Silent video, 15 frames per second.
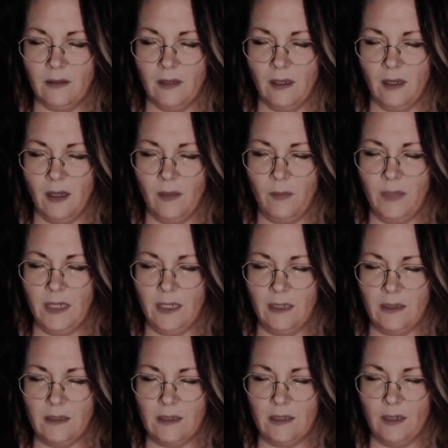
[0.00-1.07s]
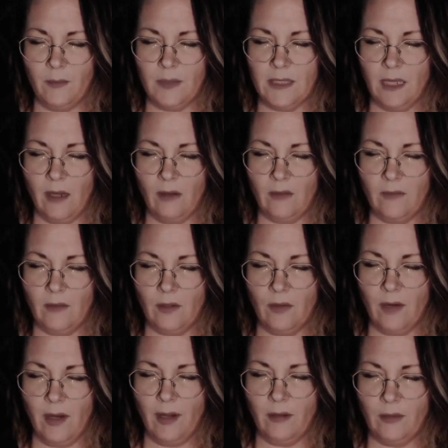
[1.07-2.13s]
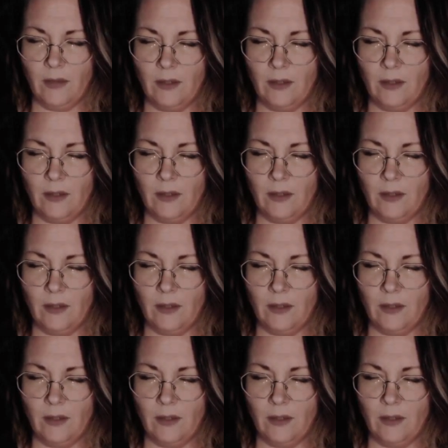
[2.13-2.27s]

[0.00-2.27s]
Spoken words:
A being steps out of the crowd